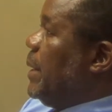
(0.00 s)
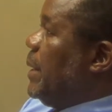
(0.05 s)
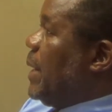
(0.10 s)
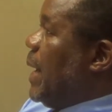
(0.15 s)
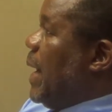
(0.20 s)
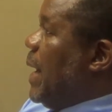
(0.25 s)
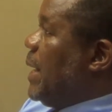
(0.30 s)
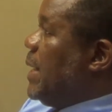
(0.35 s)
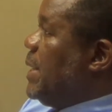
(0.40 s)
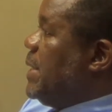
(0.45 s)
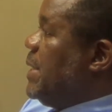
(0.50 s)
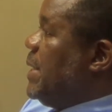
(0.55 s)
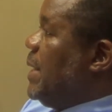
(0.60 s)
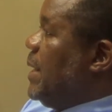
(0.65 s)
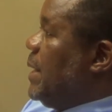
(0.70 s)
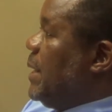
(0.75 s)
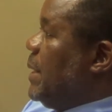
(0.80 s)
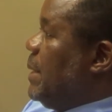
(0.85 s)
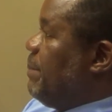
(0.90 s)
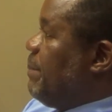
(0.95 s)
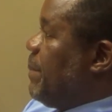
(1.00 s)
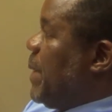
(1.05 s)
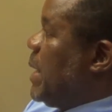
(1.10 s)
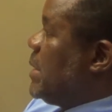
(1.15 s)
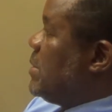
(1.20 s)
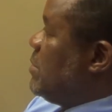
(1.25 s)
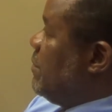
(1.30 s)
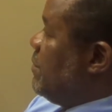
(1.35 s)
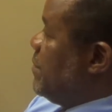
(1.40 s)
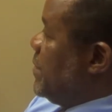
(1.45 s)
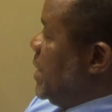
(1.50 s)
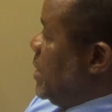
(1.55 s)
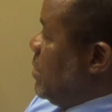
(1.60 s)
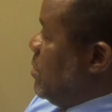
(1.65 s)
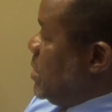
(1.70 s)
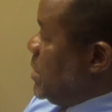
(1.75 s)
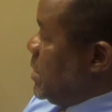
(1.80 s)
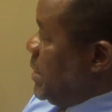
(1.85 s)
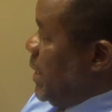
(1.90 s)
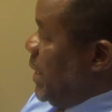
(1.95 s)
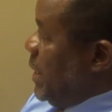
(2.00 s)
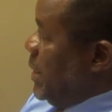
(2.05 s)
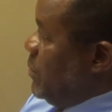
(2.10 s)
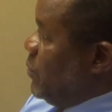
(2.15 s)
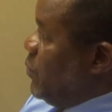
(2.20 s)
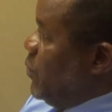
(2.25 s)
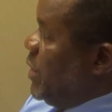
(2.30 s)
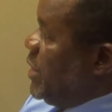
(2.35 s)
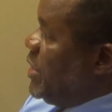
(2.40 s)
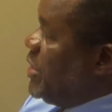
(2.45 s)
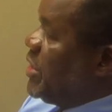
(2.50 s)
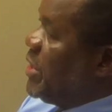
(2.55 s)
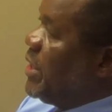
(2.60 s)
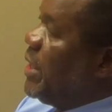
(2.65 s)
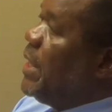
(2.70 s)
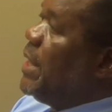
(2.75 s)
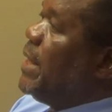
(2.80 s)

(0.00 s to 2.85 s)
are in a part of the continent which